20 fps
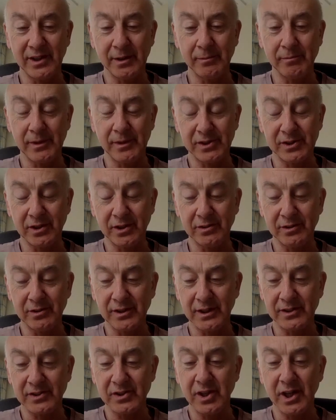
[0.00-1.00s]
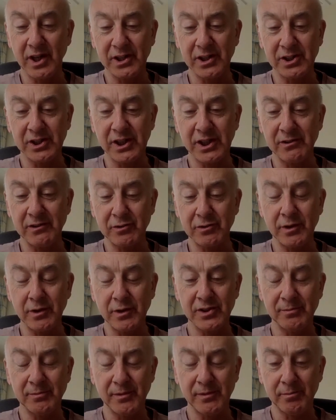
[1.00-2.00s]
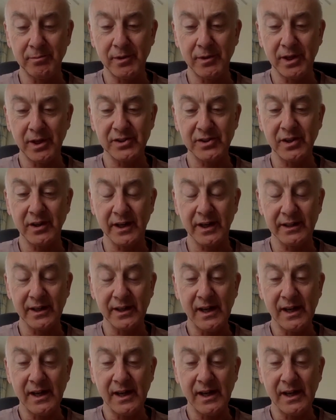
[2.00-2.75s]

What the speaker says: it's on SlideShare as well as on my site.